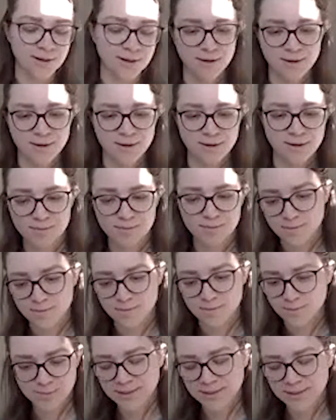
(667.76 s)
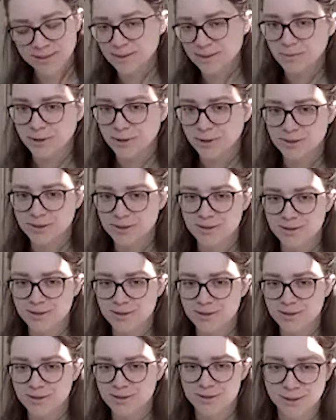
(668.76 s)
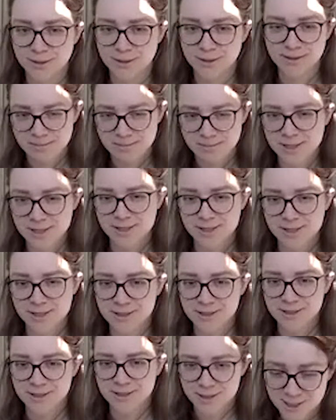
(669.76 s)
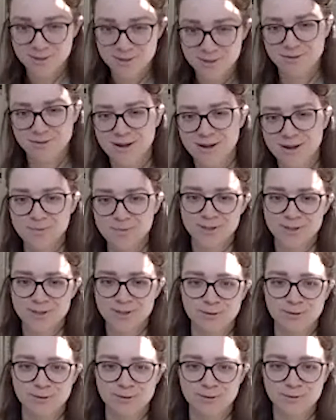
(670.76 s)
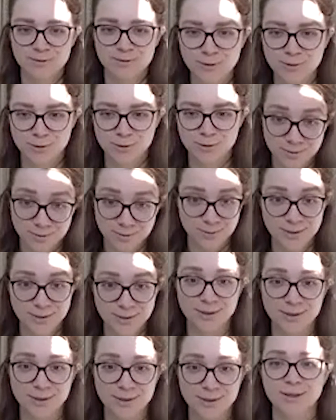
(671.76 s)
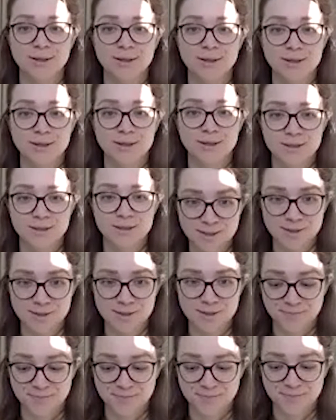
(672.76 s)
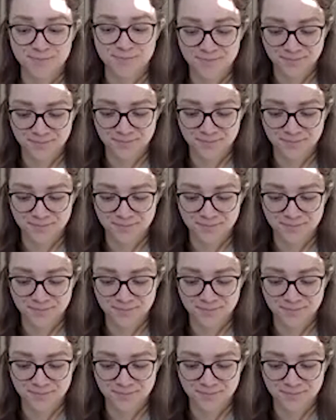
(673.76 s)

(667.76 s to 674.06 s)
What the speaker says: or building models and so on, imagine this is just 5% of the code of the real system.